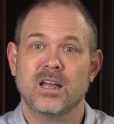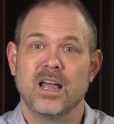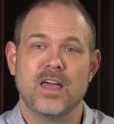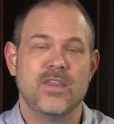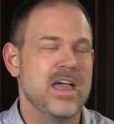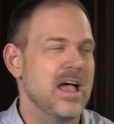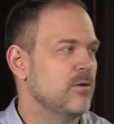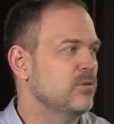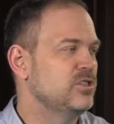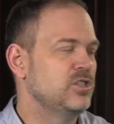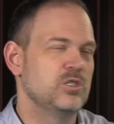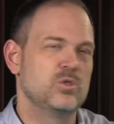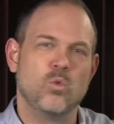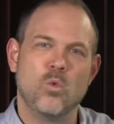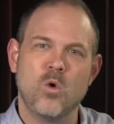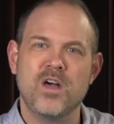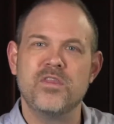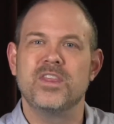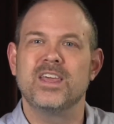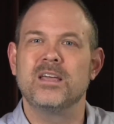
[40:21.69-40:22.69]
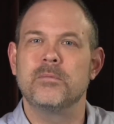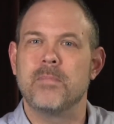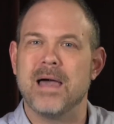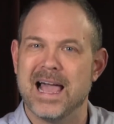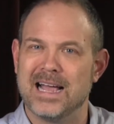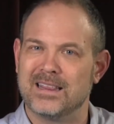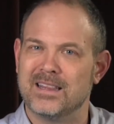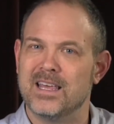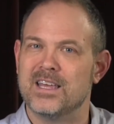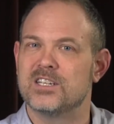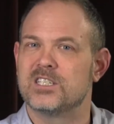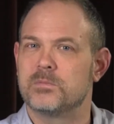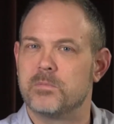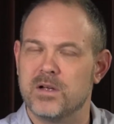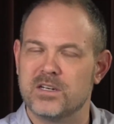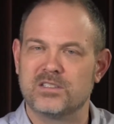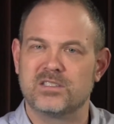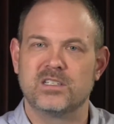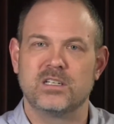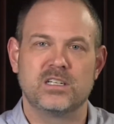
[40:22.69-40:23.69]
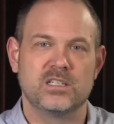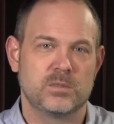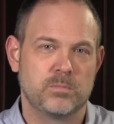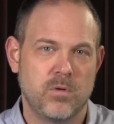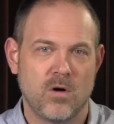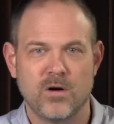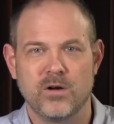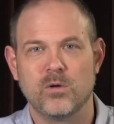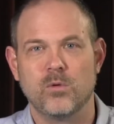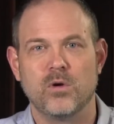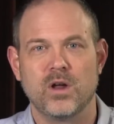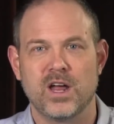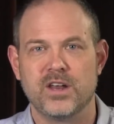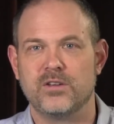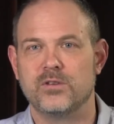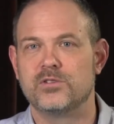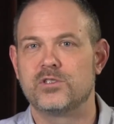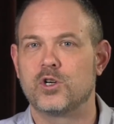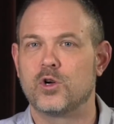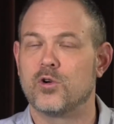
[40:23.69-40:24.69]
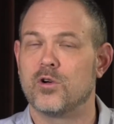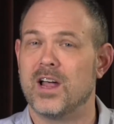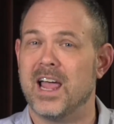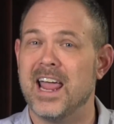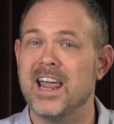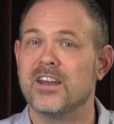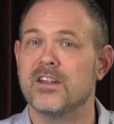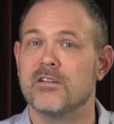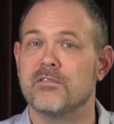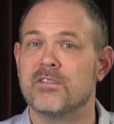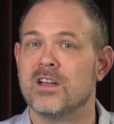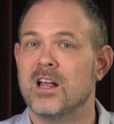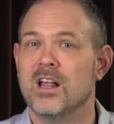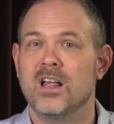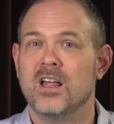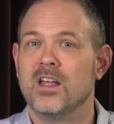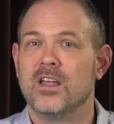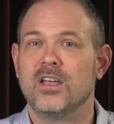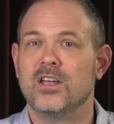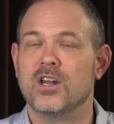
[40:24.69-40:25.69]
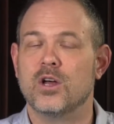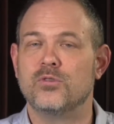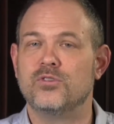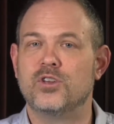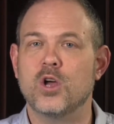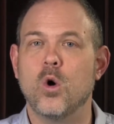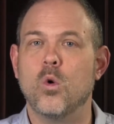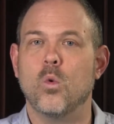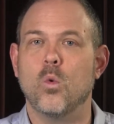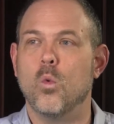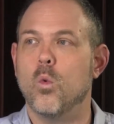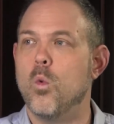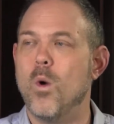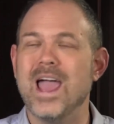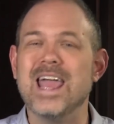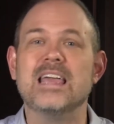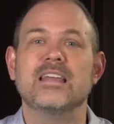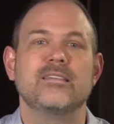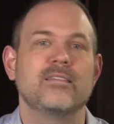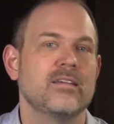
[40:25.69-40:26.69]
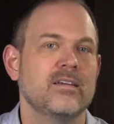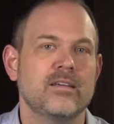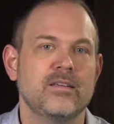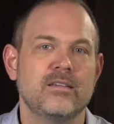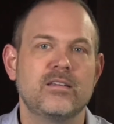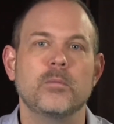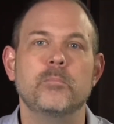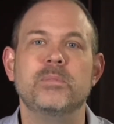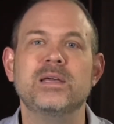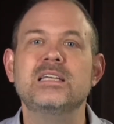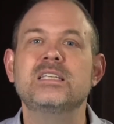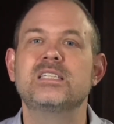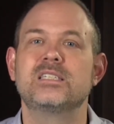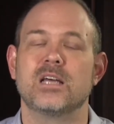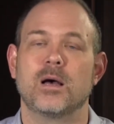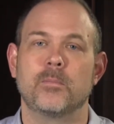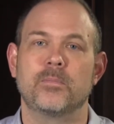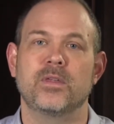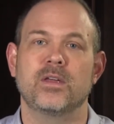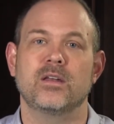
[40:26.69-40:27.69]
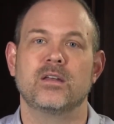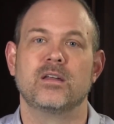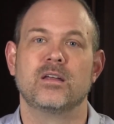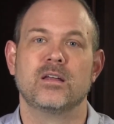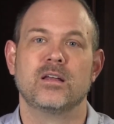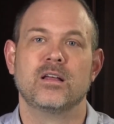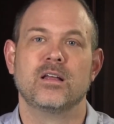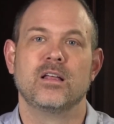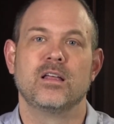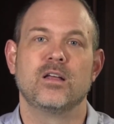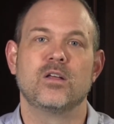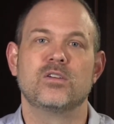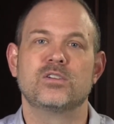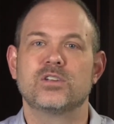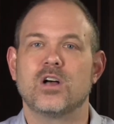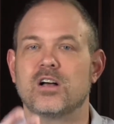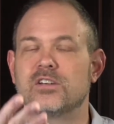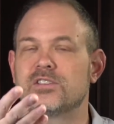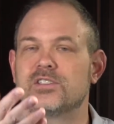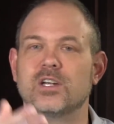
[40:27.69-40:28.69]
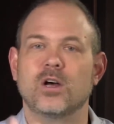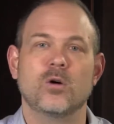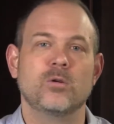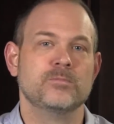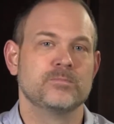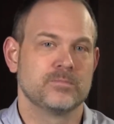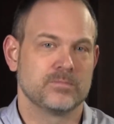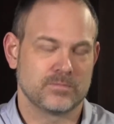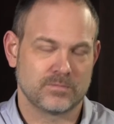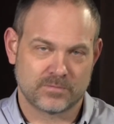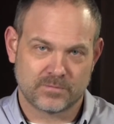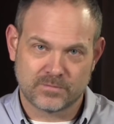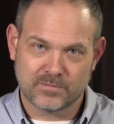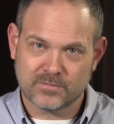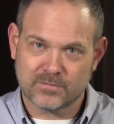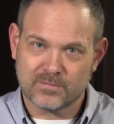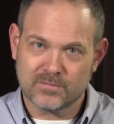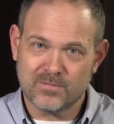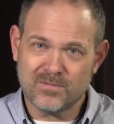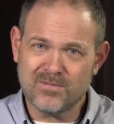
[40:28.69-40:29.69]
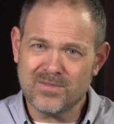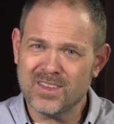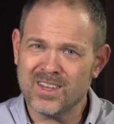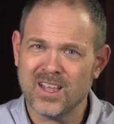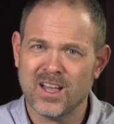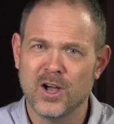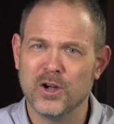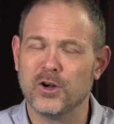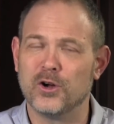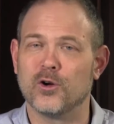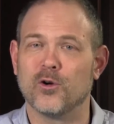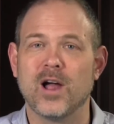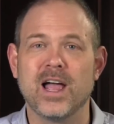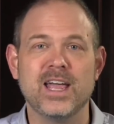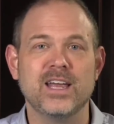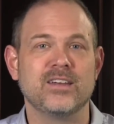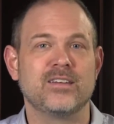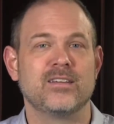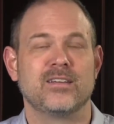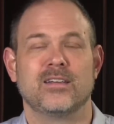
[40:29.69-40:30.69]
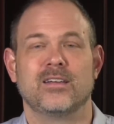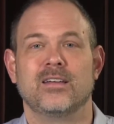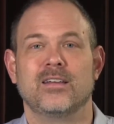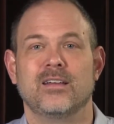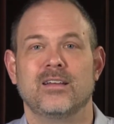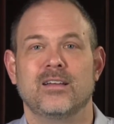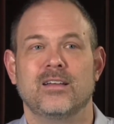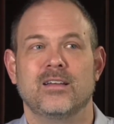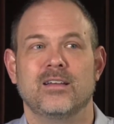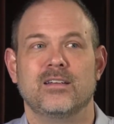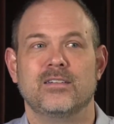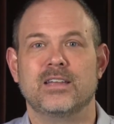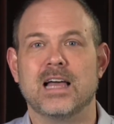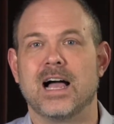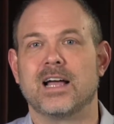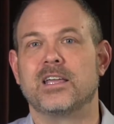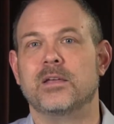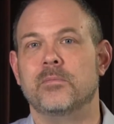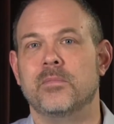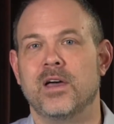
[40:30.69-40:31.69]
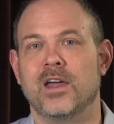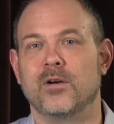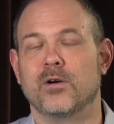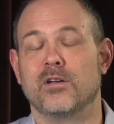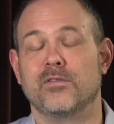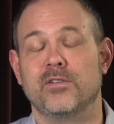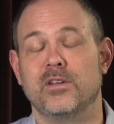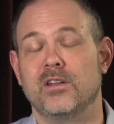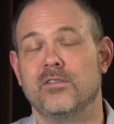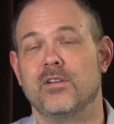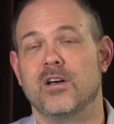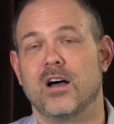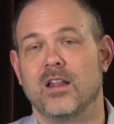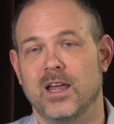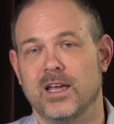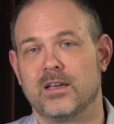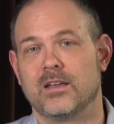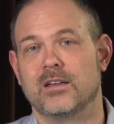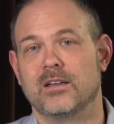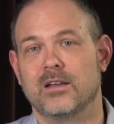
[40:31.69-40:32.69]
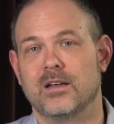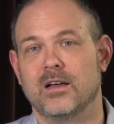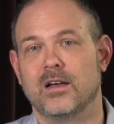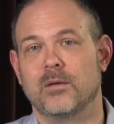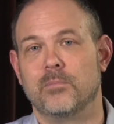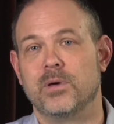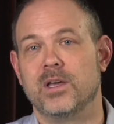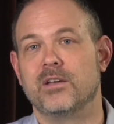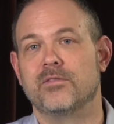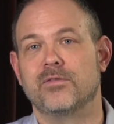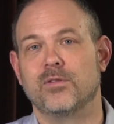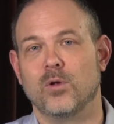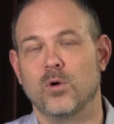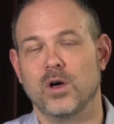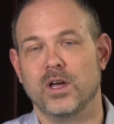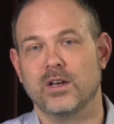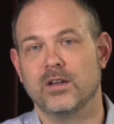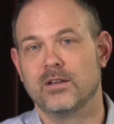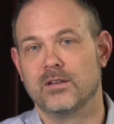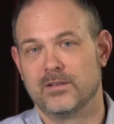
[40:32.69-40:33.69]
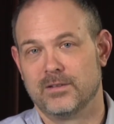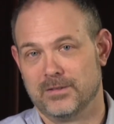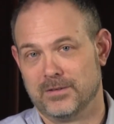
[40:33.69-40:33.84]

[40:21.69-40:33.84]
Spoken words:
And that was just one thing back then, especially because part of what I do is creative. You know, don't wait to be something. You know, there's also a great documentary, if any of y'all like Pink Floyd.